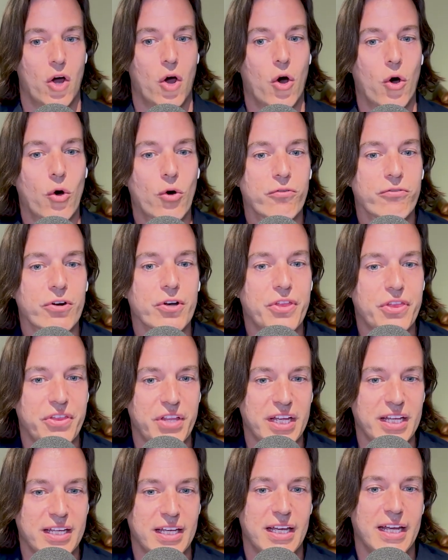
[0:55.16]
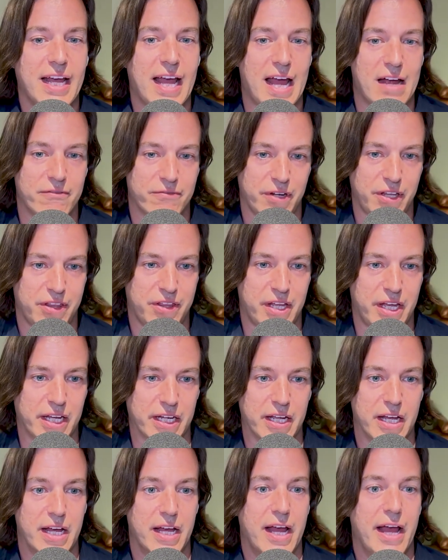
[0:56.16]
overthinking
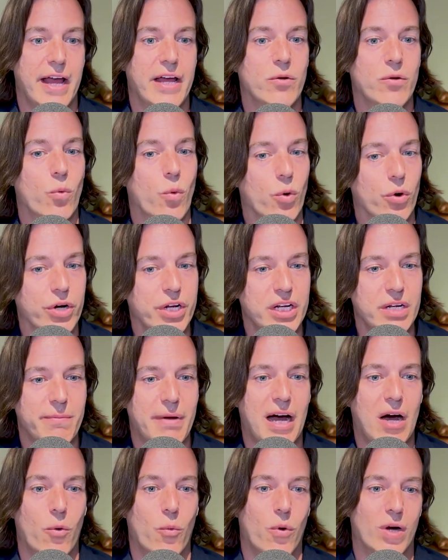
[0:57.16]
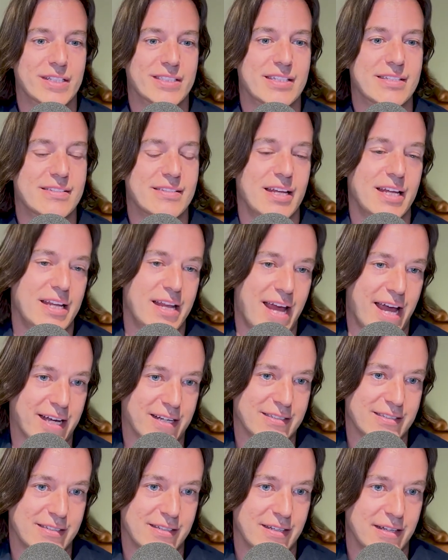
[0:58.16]
everything and worried about what to say
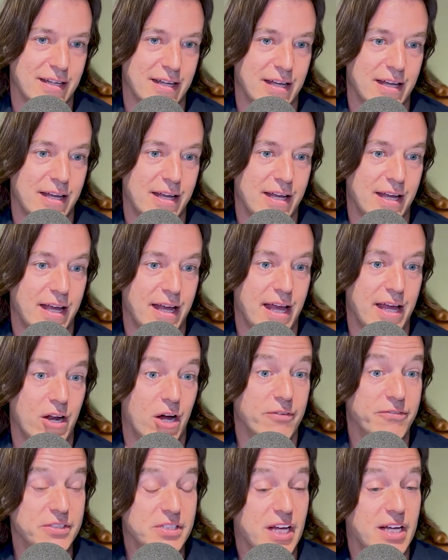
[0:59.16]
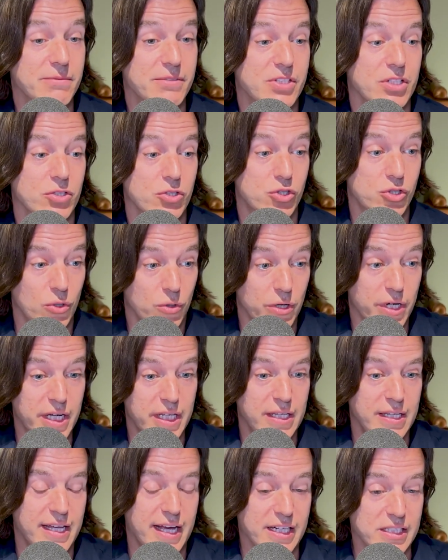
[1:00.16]
next. And oftentimes they'll
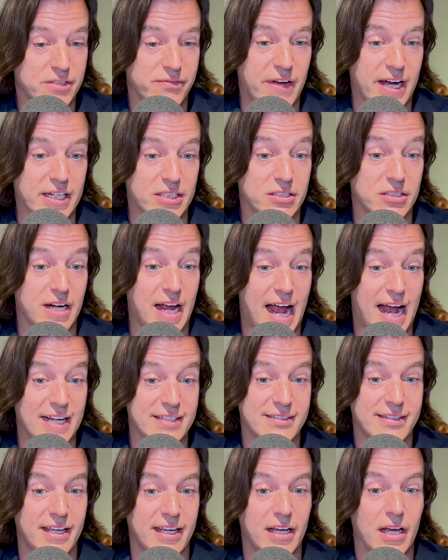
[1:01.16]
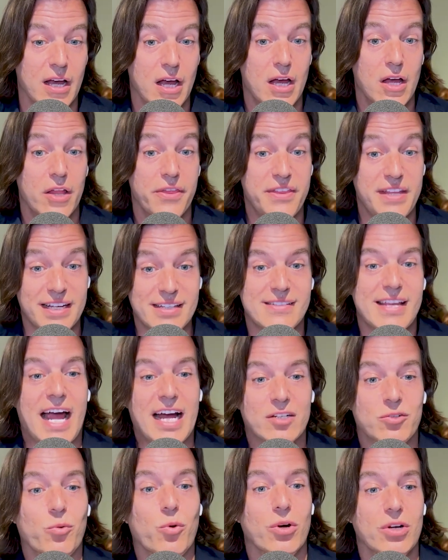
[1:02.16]
join the X Factor asking the
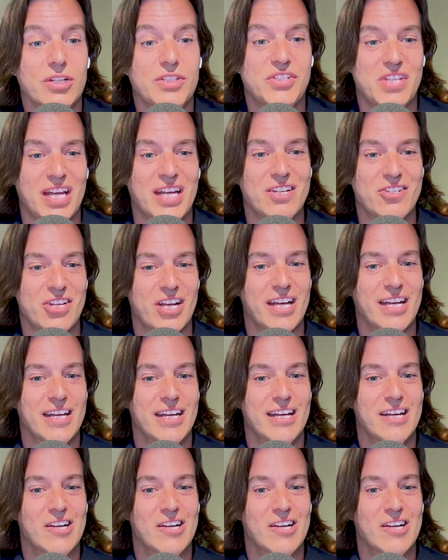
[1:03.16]
exact words, AJ,